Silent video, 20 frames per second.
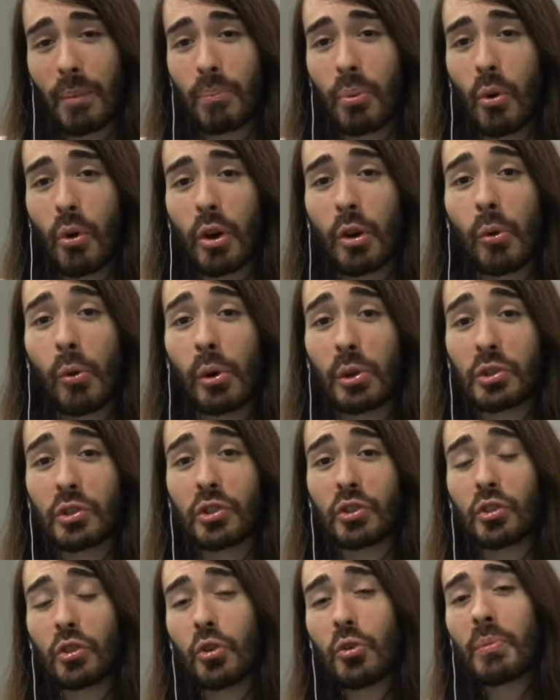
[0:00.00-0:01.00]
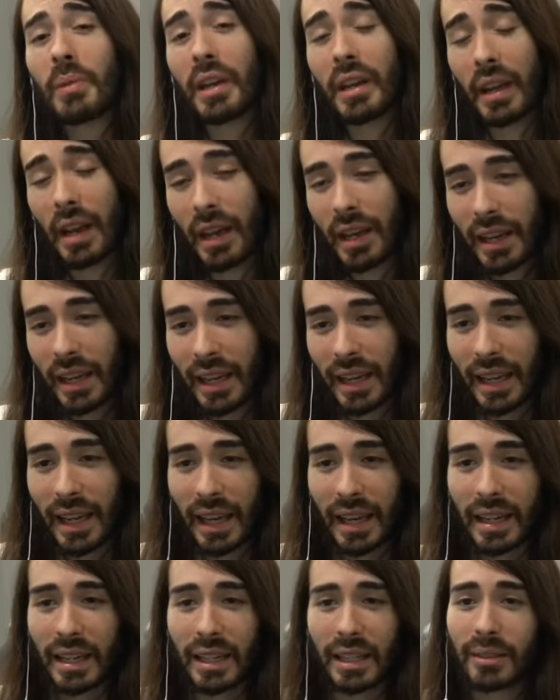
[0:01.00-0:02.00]
boy was zooming
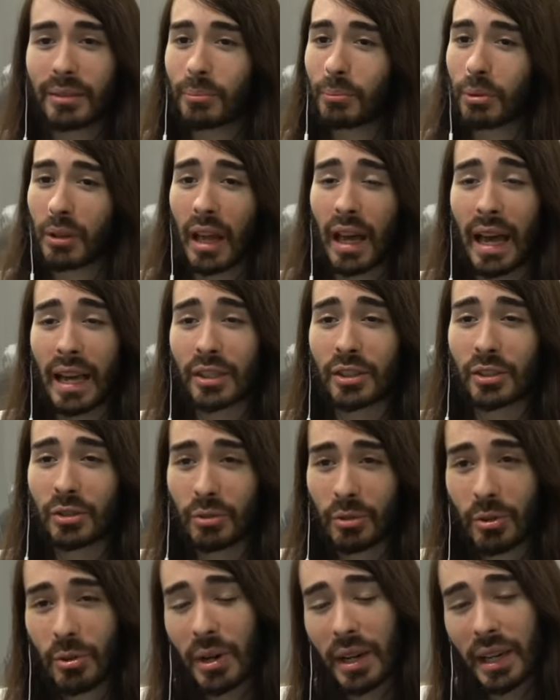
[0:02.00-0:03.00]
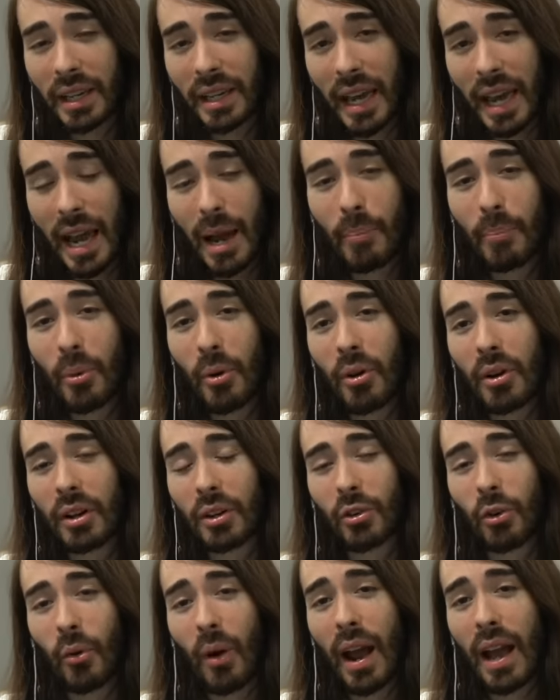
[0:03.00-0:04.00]
and it blasts through a camper and
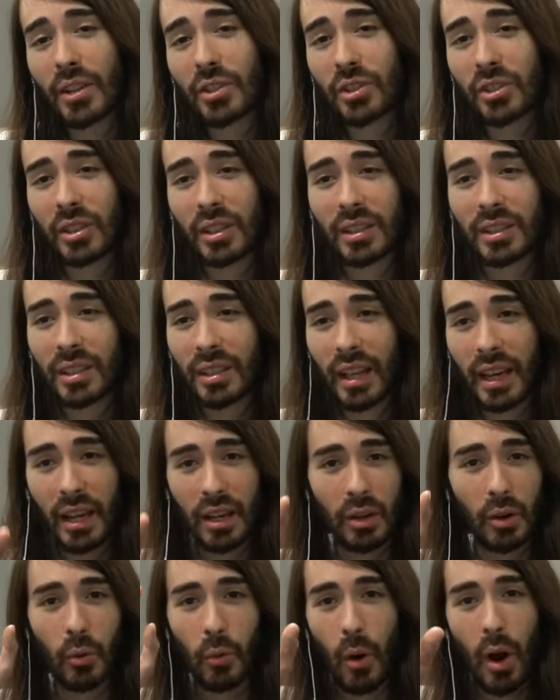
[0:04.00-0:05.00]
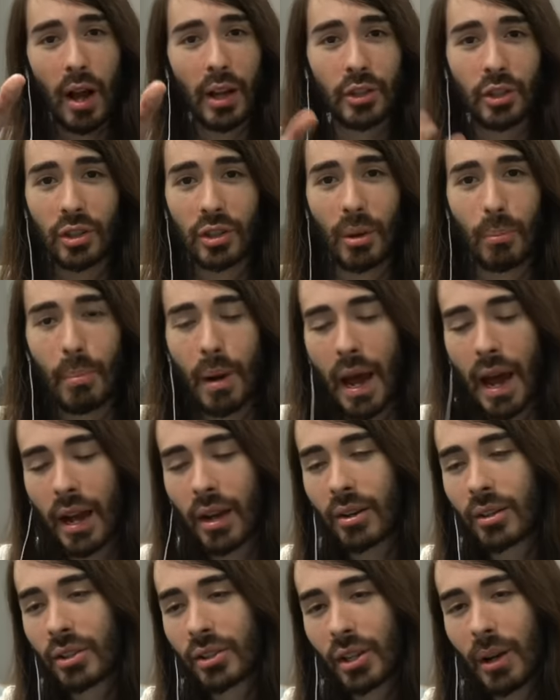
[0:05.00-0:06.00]
crashes into like a garage in the back
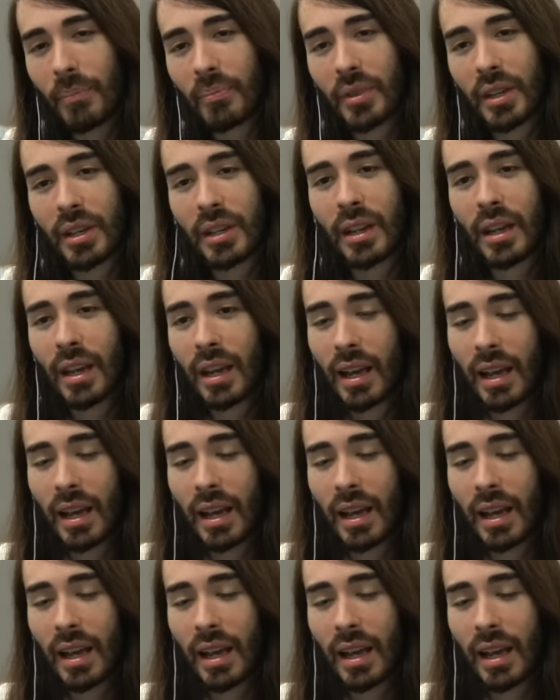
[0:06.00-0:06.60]
or something.